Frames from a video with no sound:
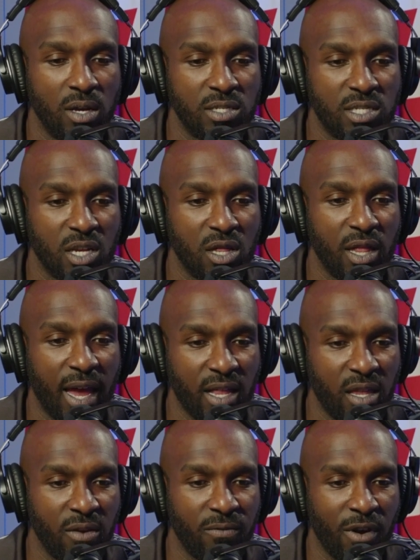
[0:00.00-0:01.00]

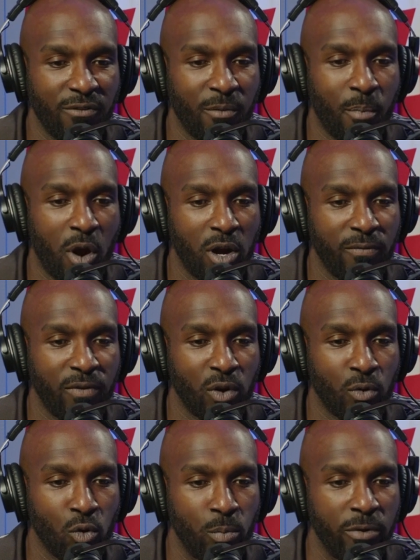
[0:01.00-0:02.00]
selective of a part of a
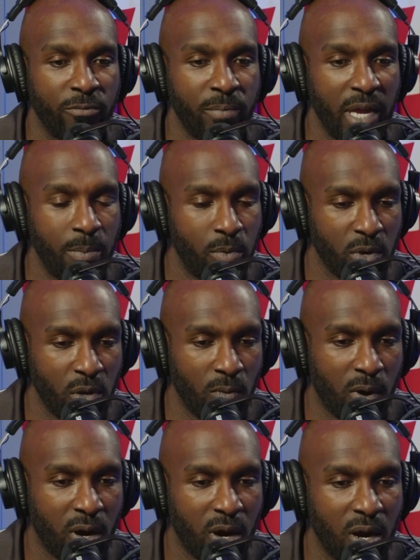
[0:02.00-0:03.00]
group of people
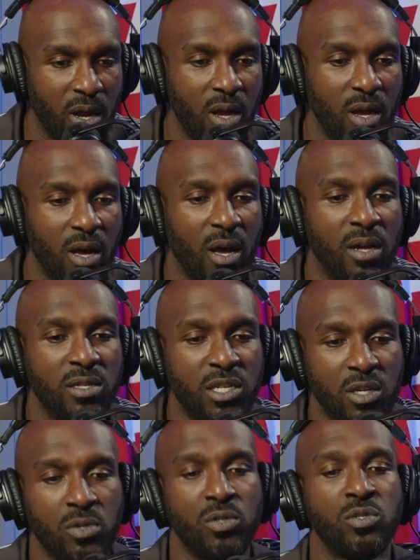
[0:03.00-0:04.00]
you are
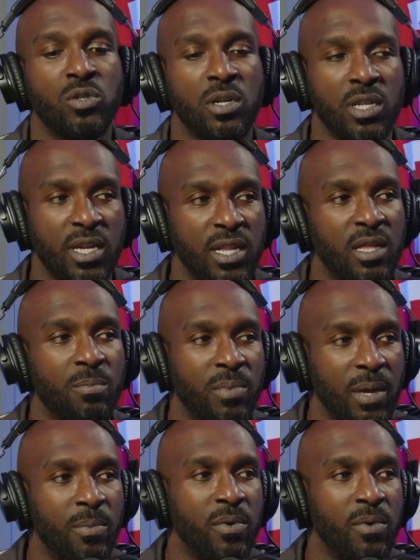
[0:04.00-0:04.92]
until you start to get to